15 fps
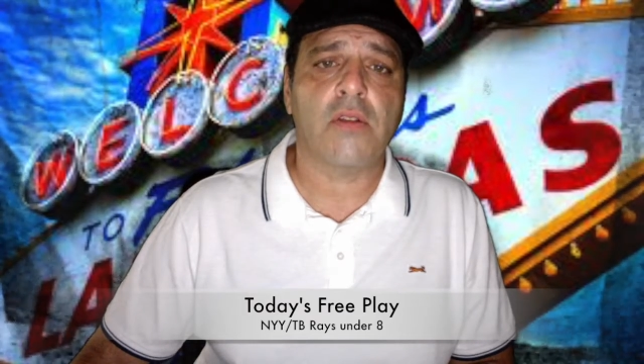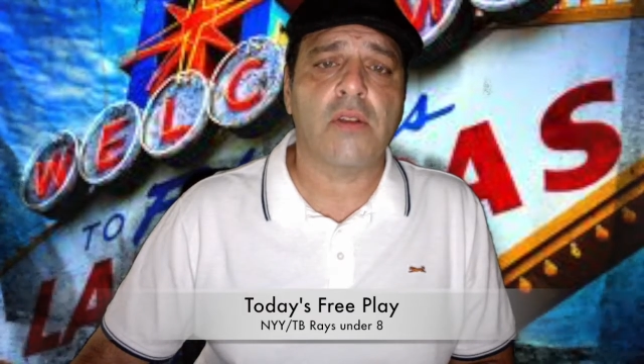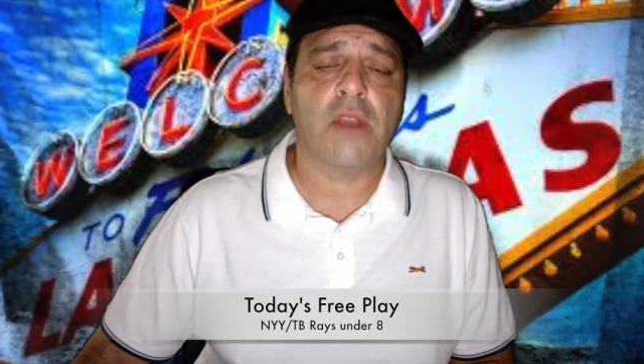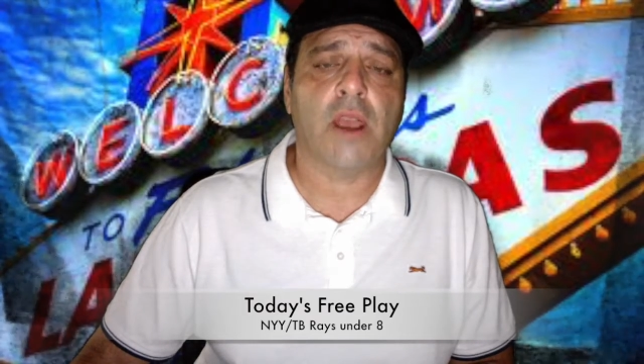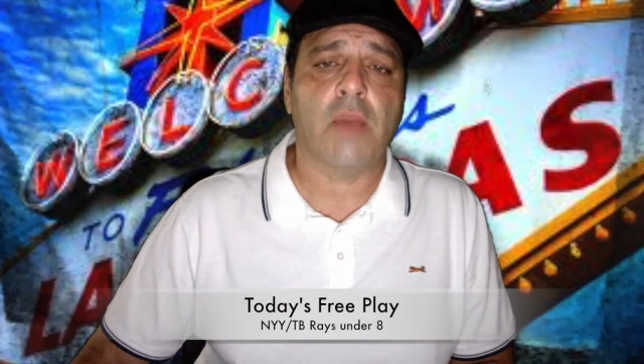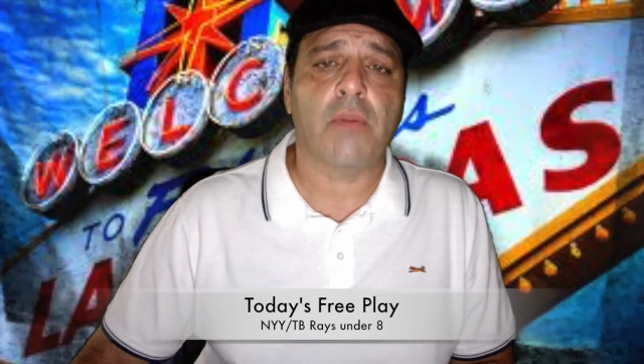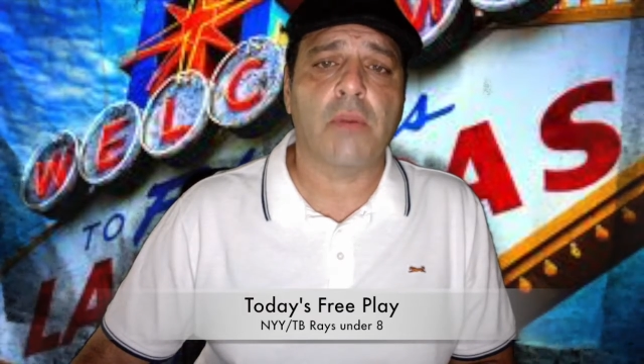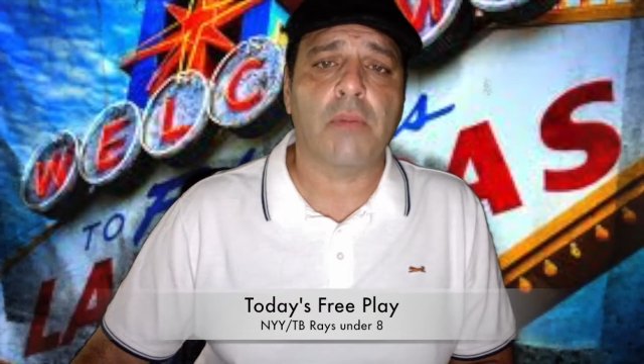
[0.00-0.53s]

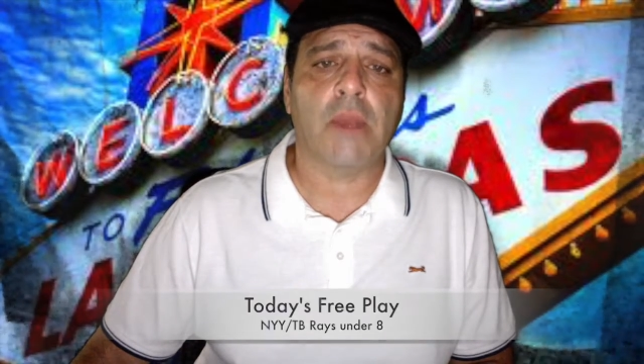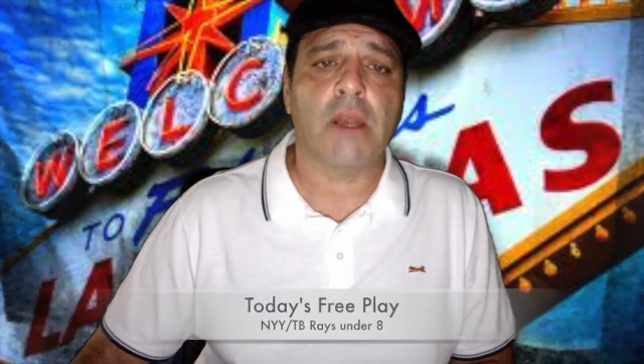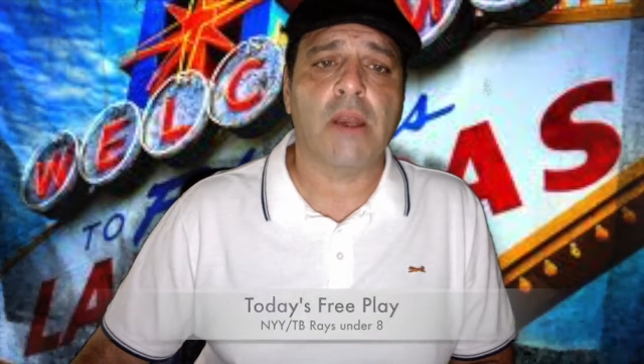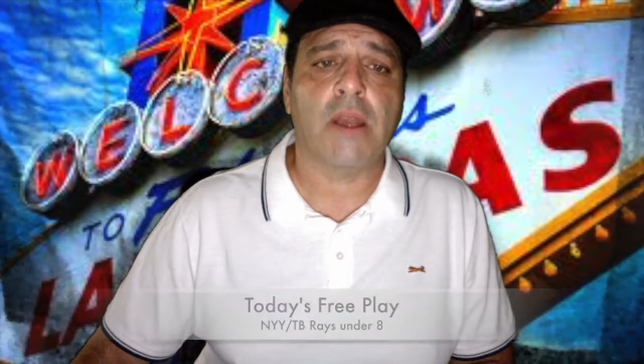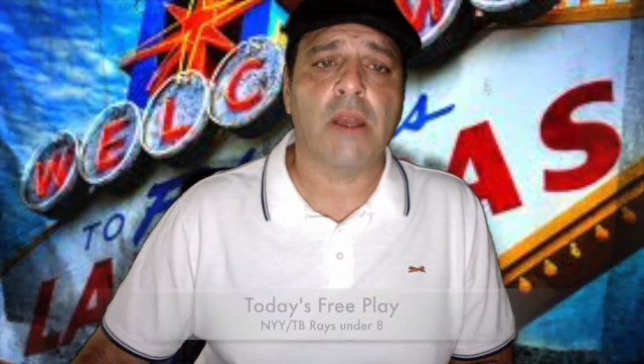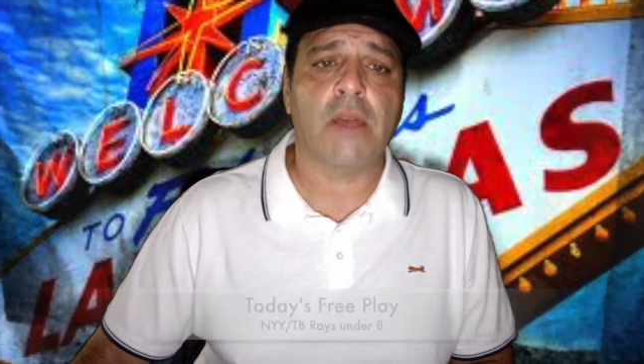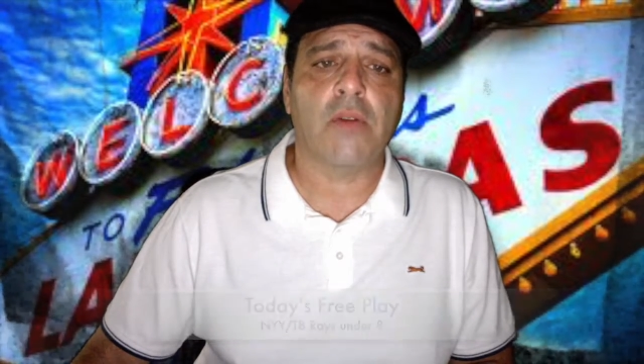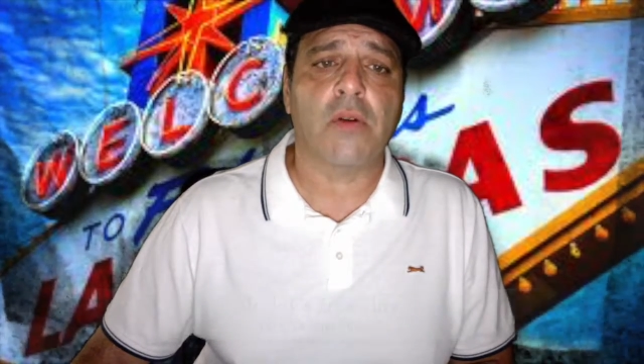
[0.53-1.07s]
Tampa Bay
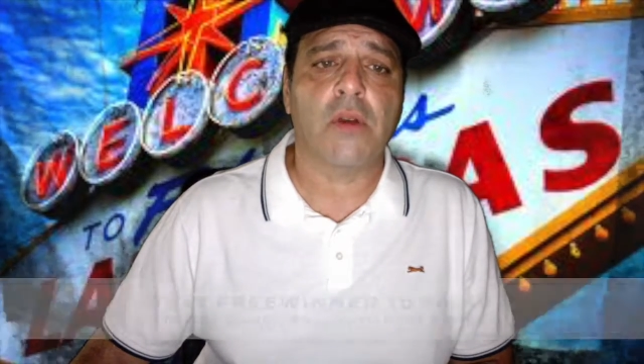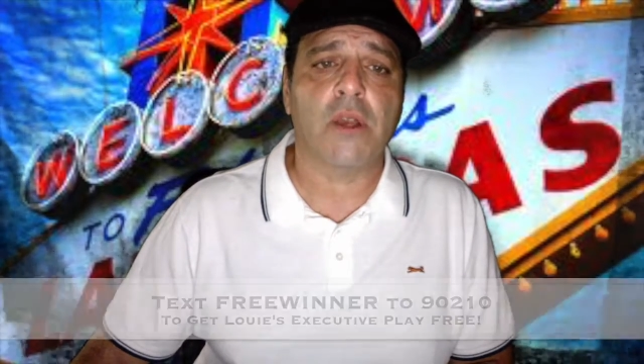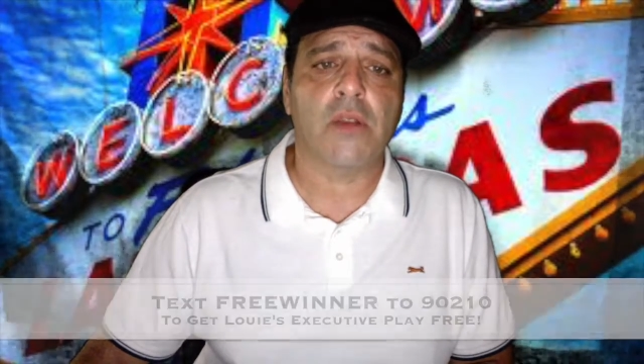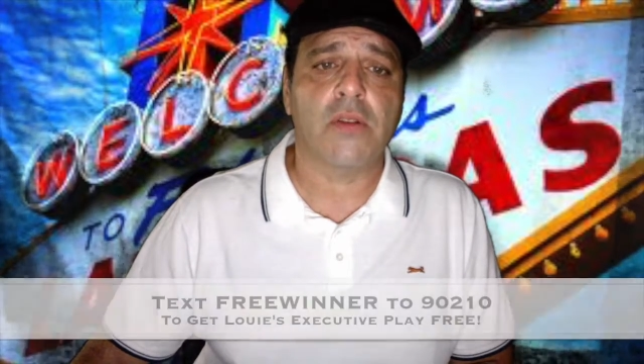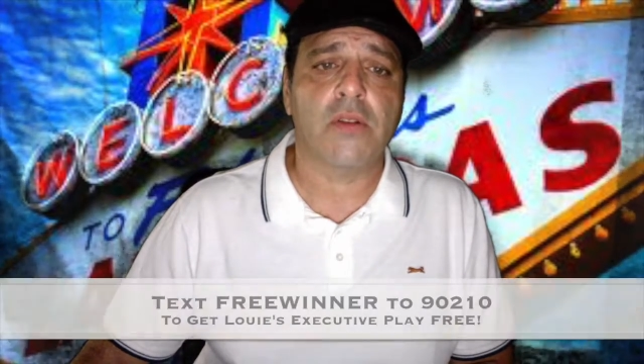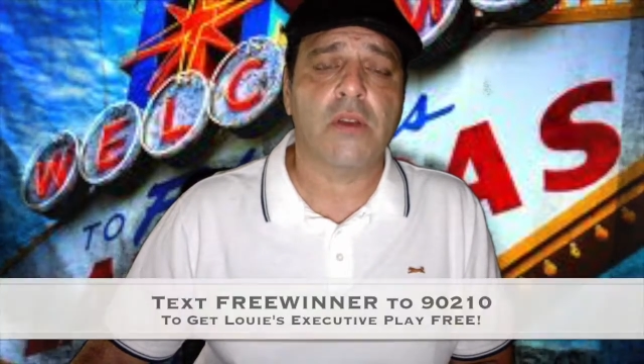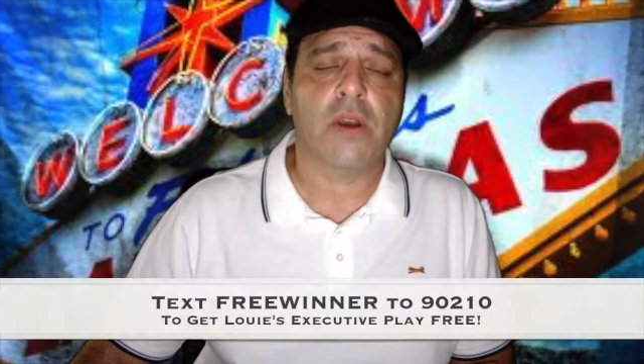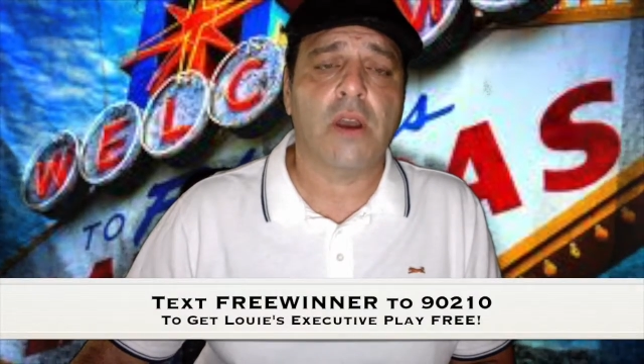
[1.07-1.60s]
Devil Rays,
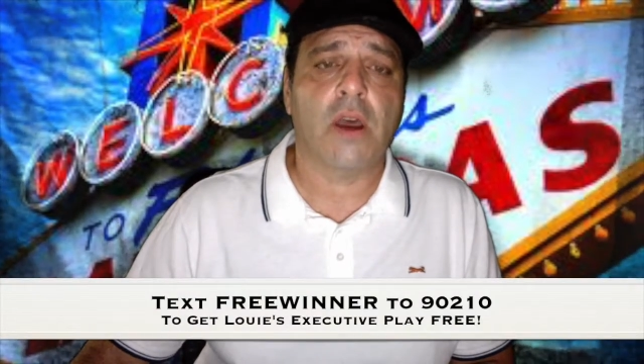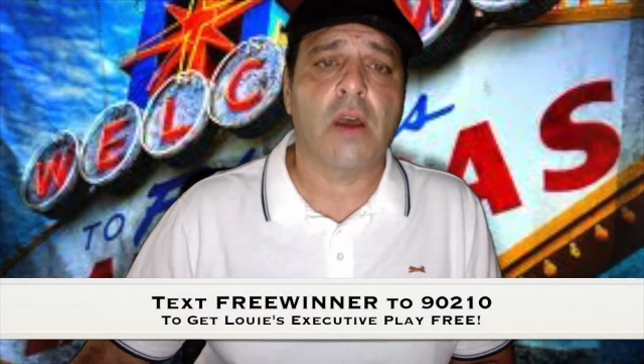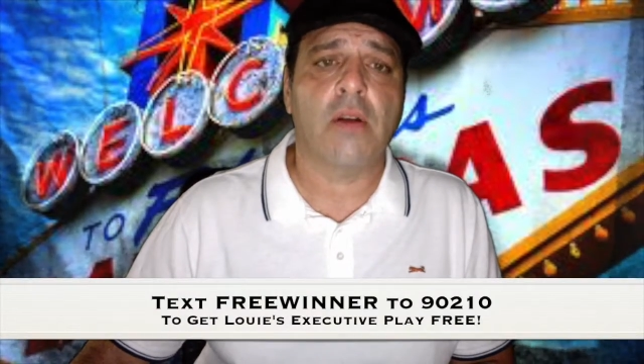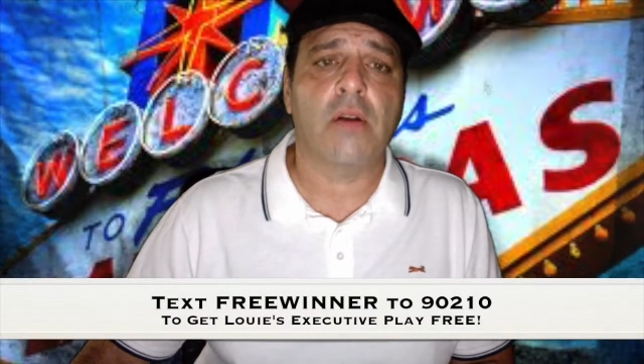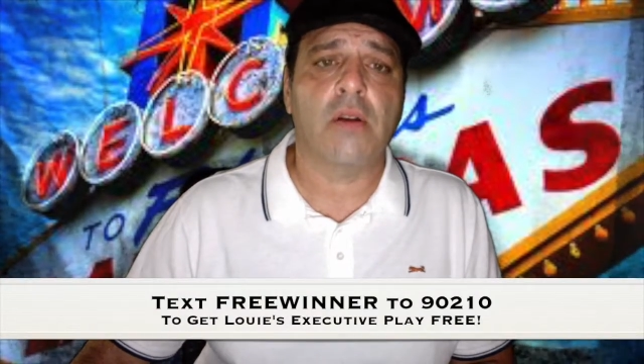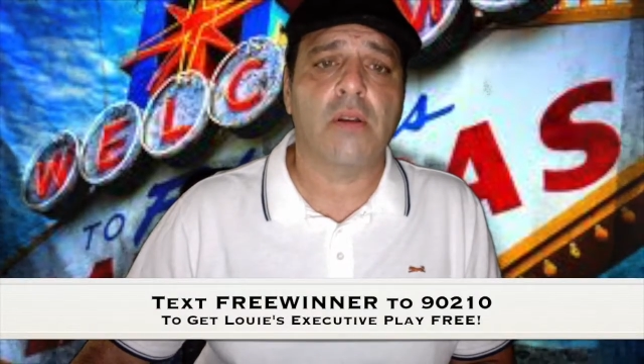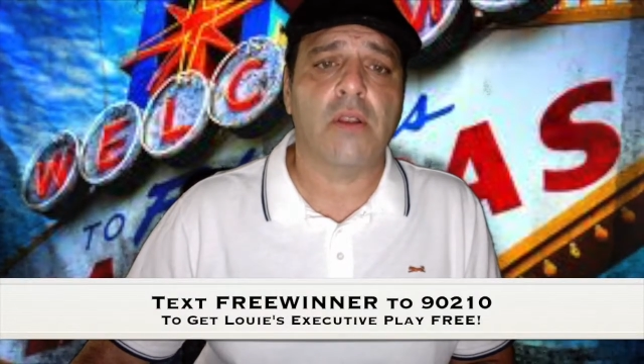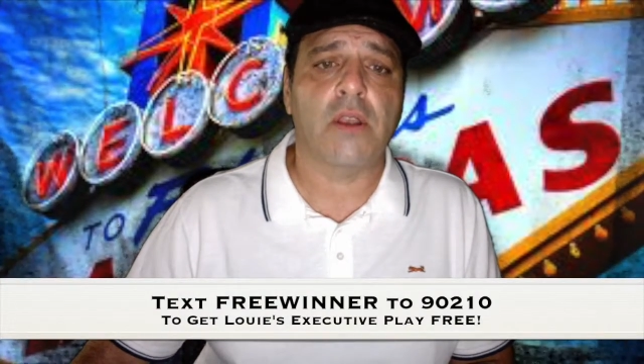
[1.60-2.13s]

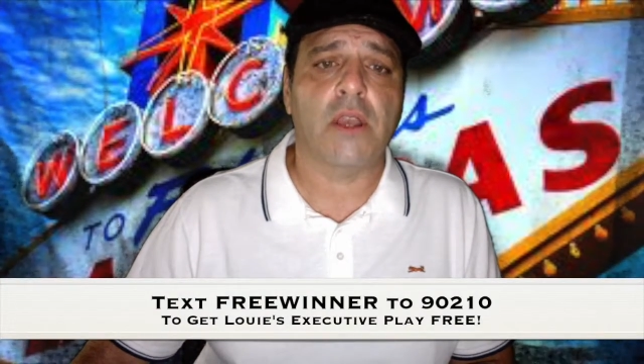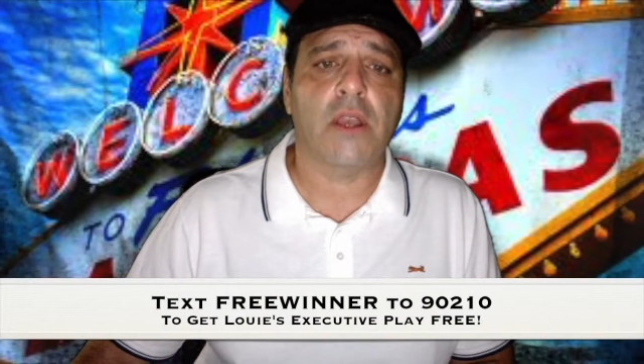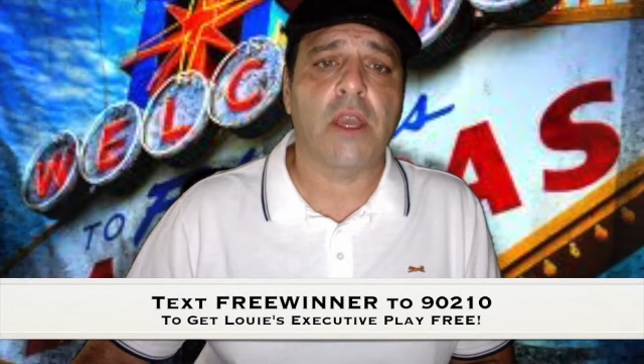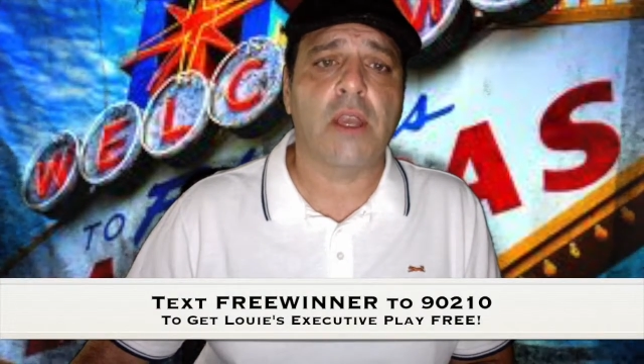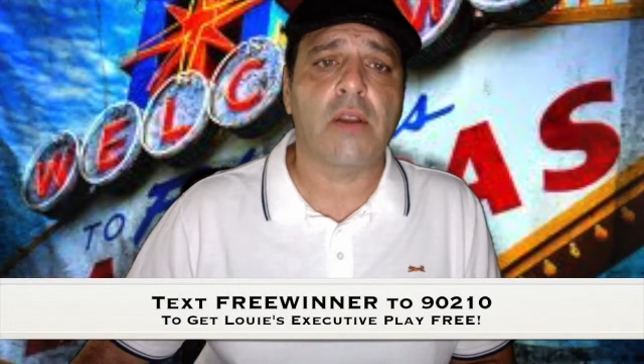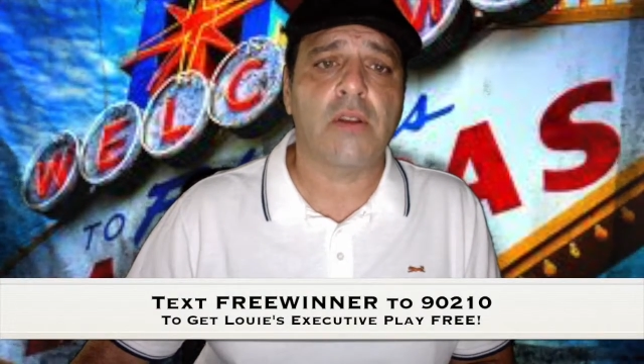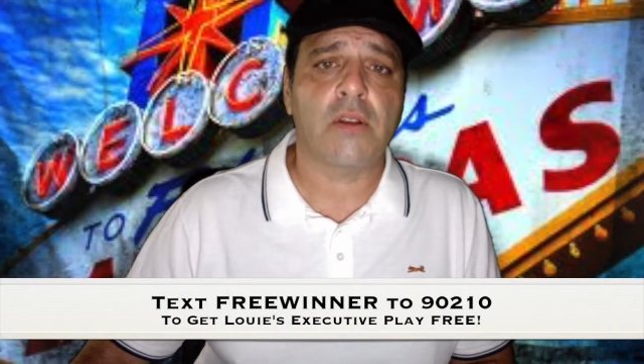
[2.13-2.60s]
under the 8,